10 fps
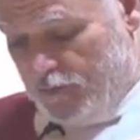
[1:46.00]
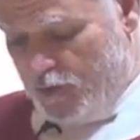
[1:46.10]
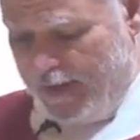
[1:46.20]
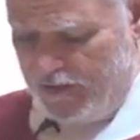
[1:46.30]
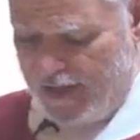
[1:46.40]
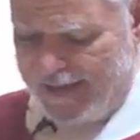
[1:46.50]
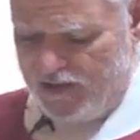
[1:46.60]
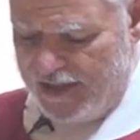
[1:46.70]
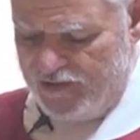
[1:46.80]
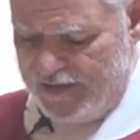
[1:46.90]
to mean
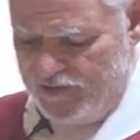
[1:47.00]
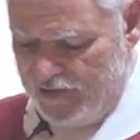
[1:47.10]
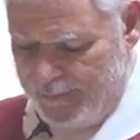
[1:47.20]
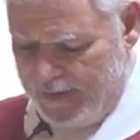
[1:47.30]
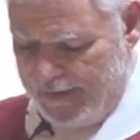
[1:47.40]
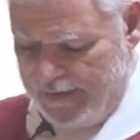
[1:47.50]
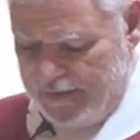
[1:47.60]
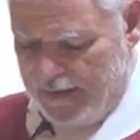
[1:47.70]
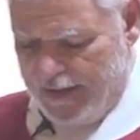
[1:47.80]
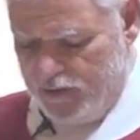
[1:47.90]
digesting something
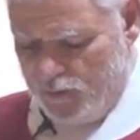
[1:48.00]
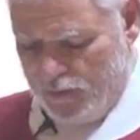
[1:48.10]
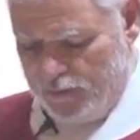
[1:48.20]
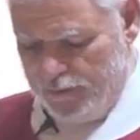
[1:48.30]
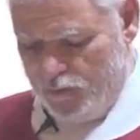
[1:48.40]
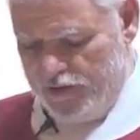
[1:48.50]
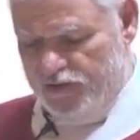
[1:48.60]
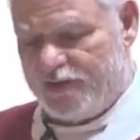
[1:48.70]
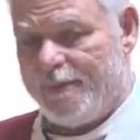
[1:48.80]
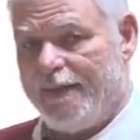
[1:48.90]
intellectual or
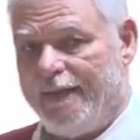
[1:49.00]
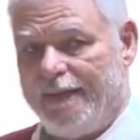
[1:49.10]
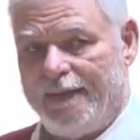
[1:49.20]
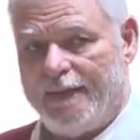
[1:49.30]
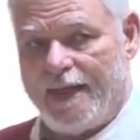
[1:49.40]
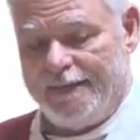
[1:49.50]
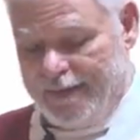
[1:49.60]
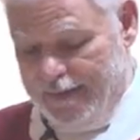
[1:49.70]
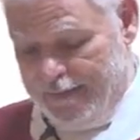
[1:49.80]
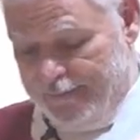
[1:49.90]
assimilating an
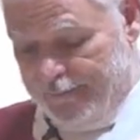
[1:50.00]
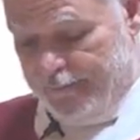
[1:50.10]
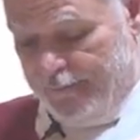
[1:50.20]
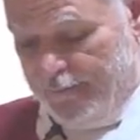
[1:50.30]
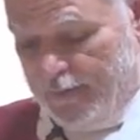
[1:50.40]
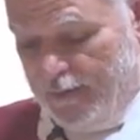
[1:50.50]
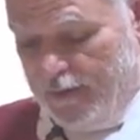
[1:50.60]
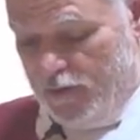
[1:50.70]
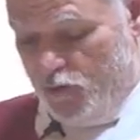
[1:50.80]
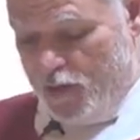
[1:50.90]
idea.
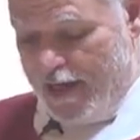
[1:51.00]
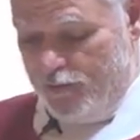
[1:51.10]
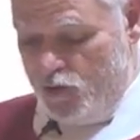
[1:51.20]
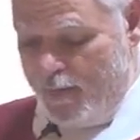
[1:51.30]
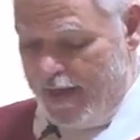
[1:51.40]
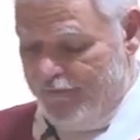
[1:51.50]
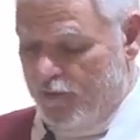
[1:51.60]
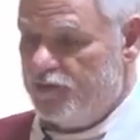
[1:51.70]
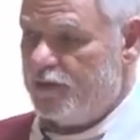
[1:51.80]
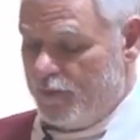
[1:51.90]
You may have
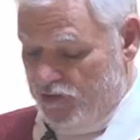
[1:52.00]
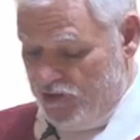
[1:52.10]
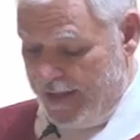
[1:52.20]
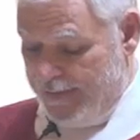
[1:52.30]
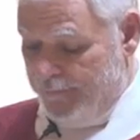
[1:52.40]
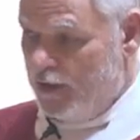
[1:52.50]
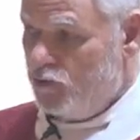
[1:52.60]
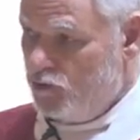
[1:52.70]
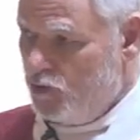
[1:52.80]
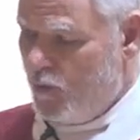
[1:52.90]
heard someone say,
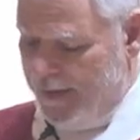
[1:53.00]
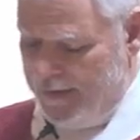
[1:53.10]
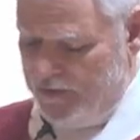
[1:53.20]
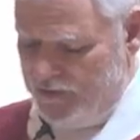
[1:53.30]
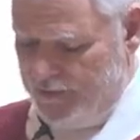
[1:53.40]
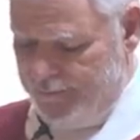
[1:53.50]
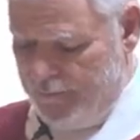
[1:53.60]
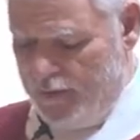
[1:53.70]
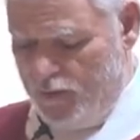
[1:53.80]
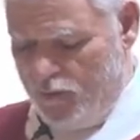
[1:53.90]
"Chew on this,"
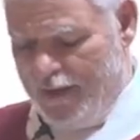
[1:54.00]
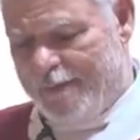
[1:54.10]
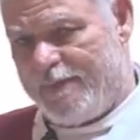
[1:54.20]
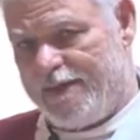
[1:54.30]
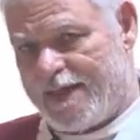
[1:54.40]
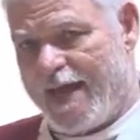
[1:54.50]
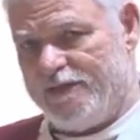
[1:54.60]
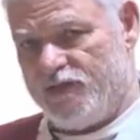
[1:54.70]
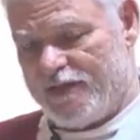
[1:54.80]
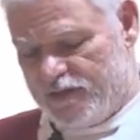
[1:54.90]
or "Let me
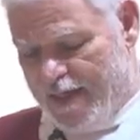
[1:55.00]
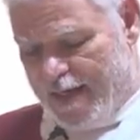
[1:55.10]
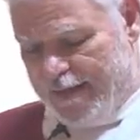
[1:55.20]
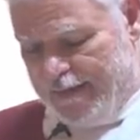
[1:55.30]
digest that